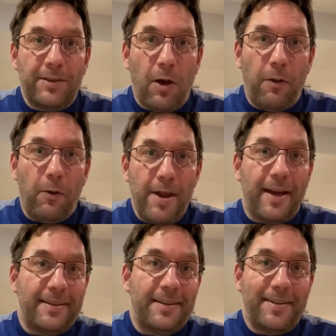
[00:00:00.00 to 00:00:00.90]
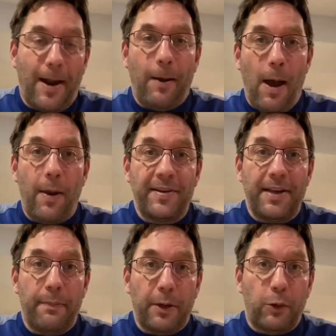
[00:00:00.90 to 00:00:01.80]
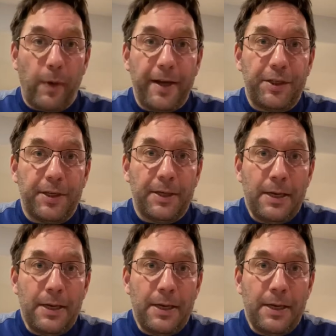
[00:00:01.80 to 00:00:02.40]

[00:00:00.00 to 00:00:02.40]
Although, yes, it started out as immigration,